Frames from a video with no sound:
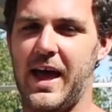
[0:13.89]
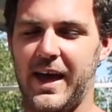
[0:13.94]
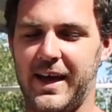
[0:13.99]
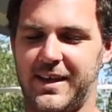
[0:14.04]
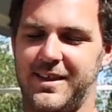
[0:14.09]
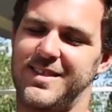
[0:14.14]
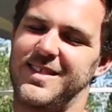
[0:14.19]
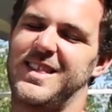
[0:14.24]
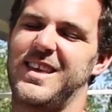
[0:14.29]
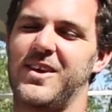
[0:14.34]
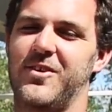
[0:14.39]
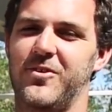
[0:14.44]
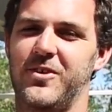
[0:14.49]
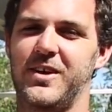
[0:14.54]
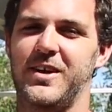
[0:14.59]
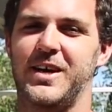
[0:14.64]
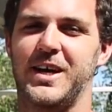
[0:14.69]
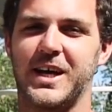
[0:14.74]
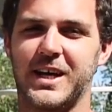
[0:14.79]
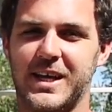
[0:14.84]

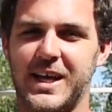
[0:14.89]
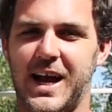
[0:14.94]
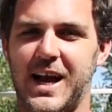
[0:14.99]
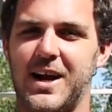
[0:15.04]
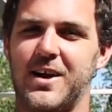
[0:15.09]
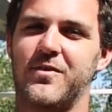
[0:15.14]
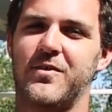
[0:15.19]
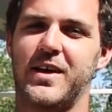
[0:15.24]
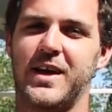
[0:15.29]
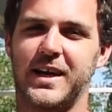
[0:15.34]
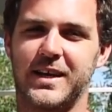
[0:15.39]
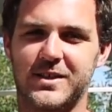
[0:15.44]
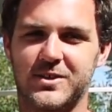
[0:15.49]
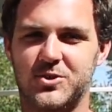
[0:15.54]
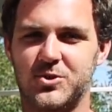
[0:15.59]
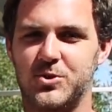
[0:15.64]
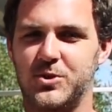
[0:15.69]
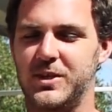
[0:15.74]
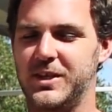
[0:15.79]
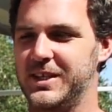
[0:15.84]
exterior caravan
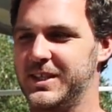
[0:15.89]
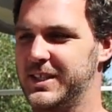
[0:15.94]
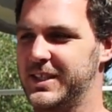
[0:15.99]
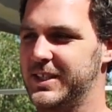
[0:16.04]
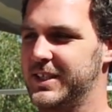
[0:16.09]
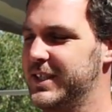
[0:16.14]
tour.